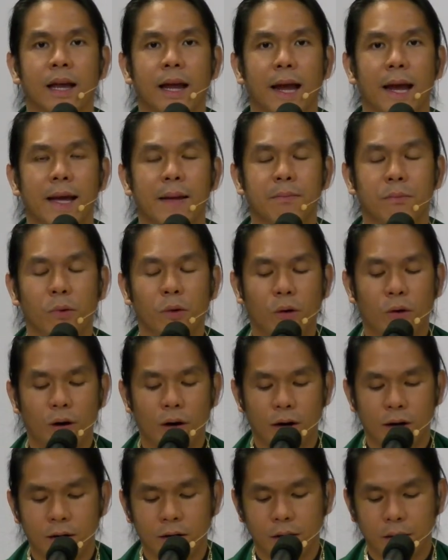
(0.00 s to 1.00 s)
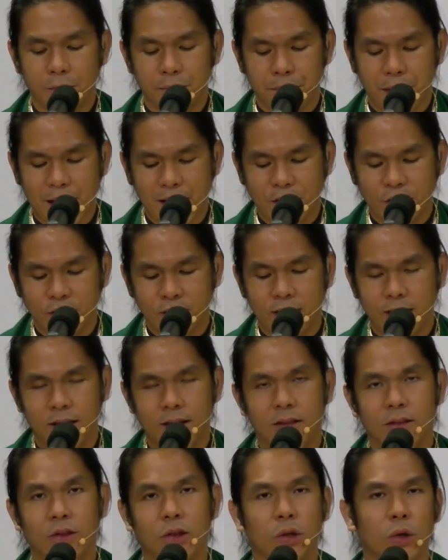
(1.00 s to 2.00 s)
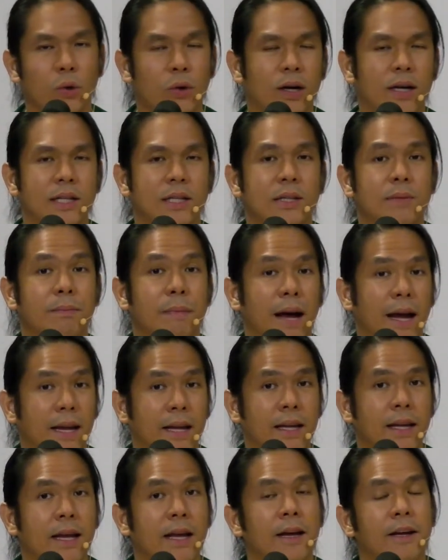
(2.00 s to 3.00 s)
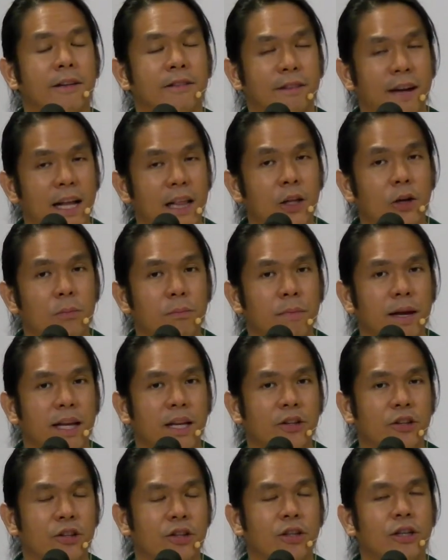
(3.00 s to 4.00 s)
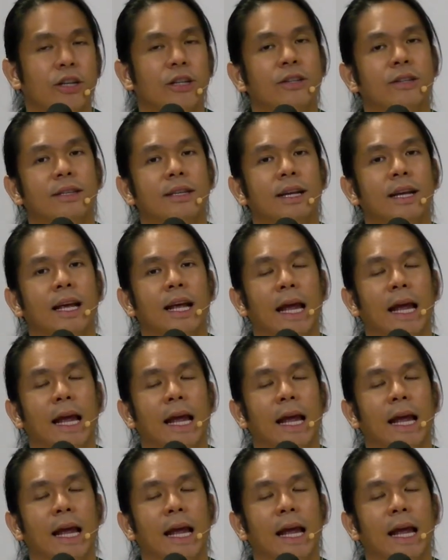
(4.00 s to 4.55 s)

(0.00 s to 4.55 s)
and more compassionate towards my fellow ministers